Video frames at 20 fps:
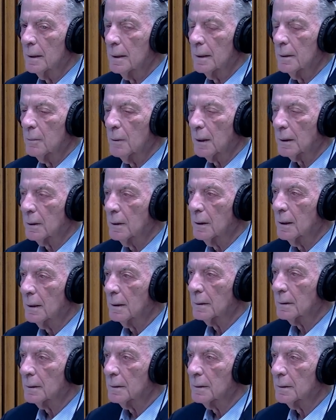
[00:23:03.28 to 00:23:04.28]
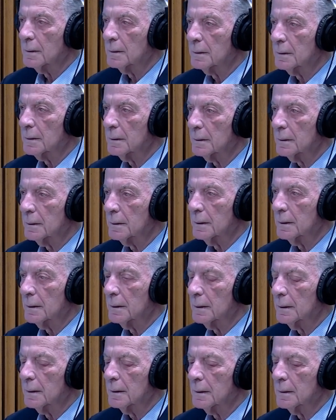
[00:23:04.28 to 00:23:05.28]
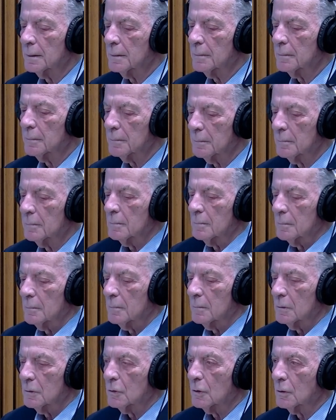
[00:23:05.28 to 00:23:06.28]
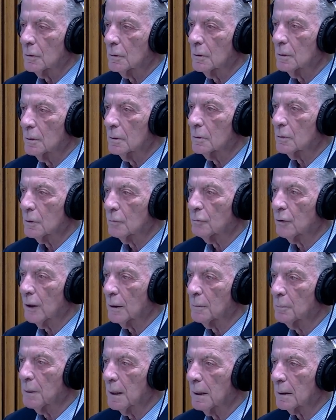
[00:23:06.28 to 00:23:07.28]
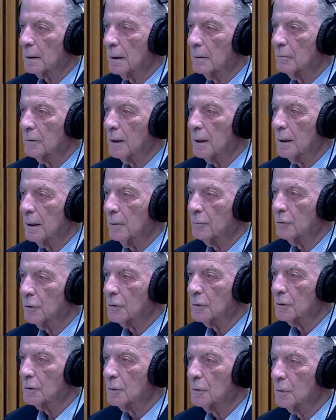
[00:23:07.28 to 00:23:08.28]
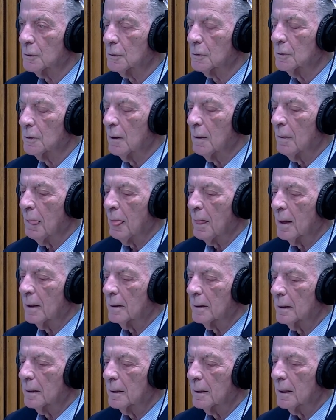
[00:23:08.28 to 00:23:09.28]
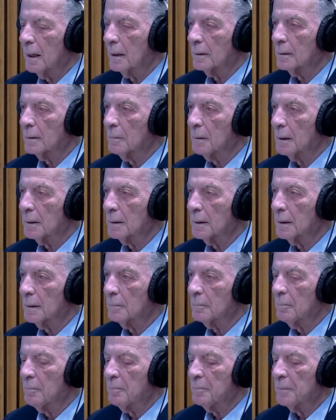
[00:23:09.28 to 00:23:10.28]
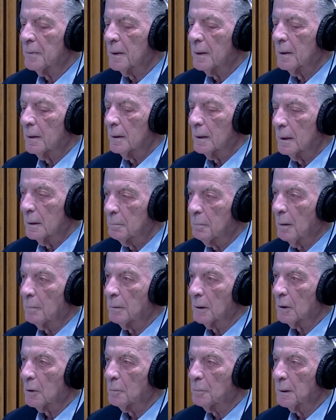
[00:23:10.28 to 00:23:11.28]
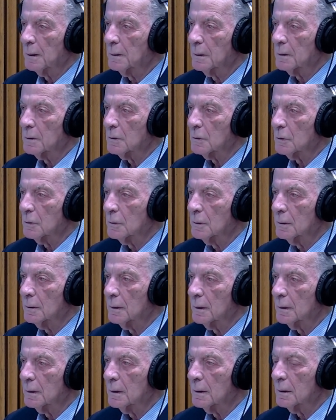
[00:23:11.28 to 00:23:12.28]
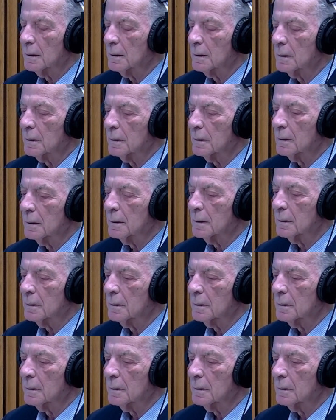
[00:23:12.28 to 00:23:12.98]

uh, regulators um, should should fight back if there are efforts to uh, undermine them and public opinion should uh, uh,